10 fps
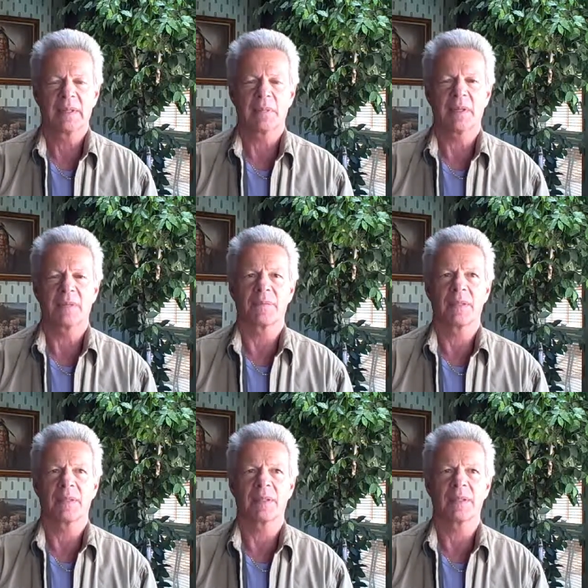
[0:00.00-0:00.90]
Well,
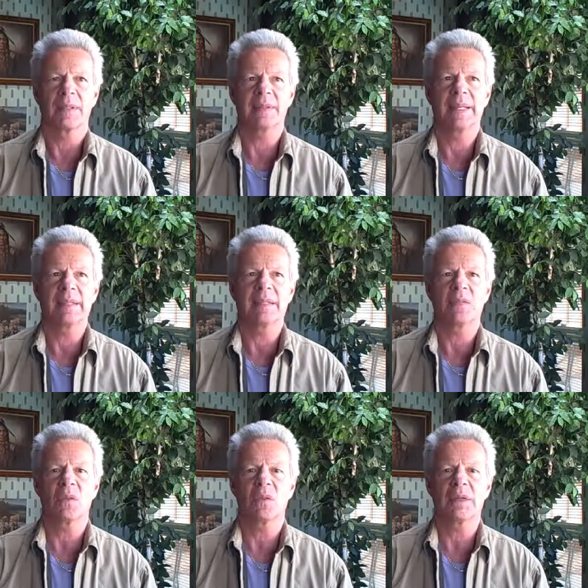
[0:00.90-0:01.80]

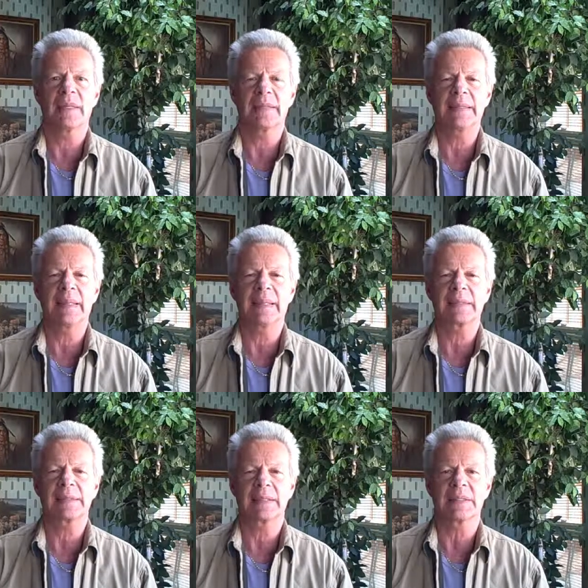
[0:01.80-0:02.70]
taking oral
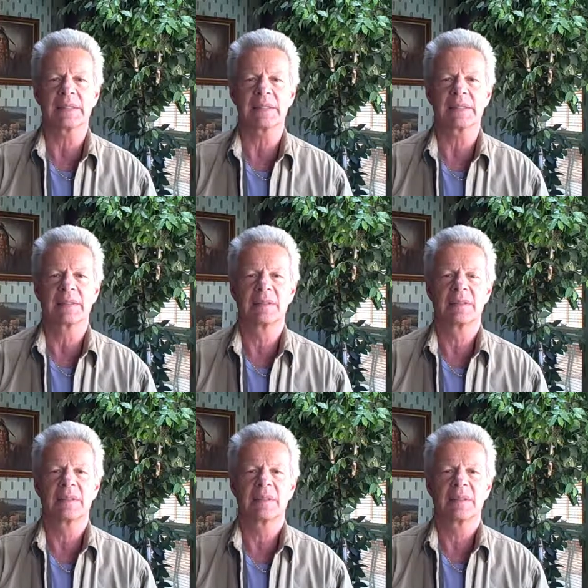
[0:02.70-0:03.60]
antioxidants
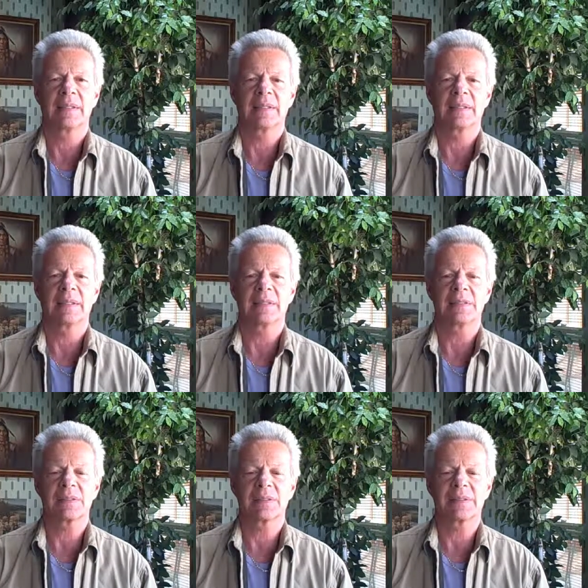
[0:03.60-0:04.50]

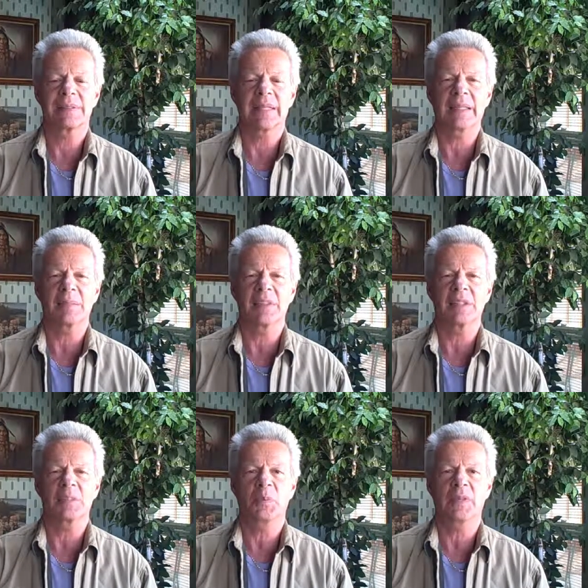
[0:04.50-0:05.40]
is the same
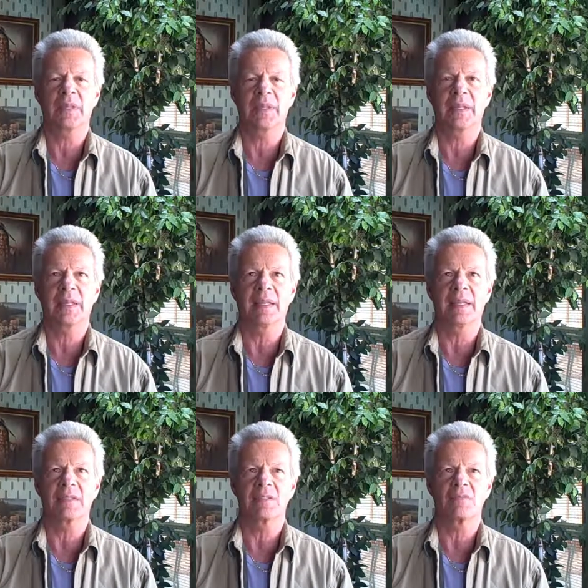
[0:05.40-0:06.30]
as putting
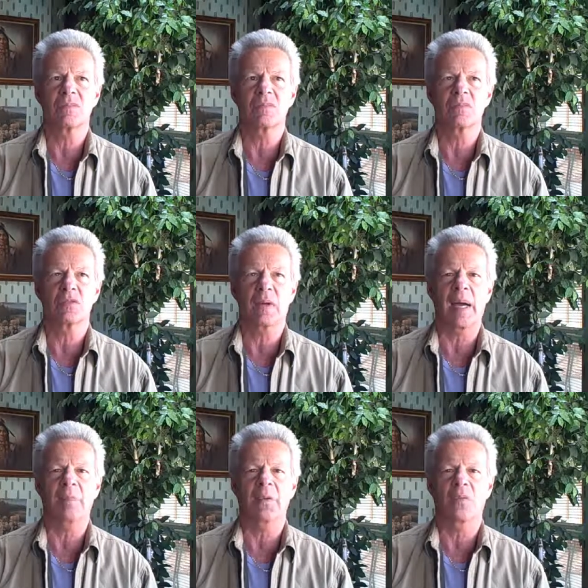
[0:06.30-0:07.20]
a
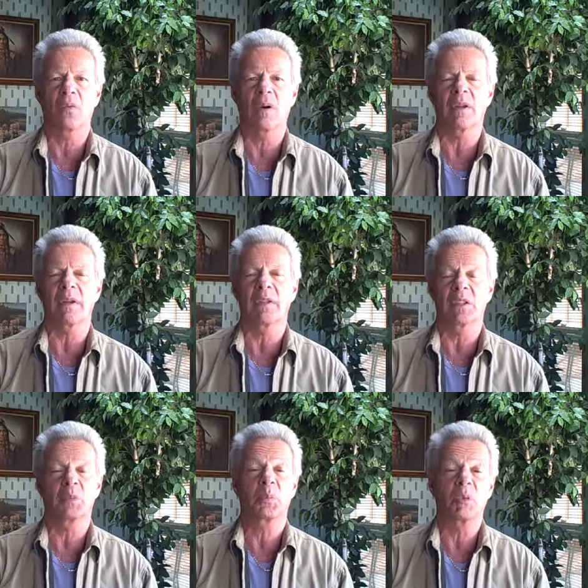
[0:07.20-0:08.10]
drop of water
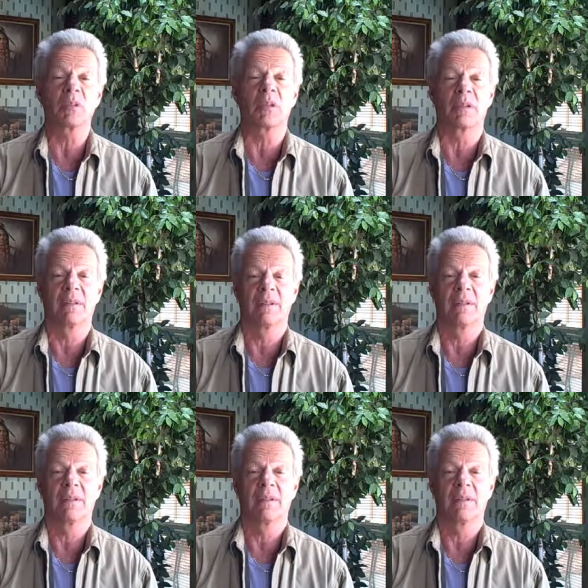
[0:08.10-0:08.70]
in a pool.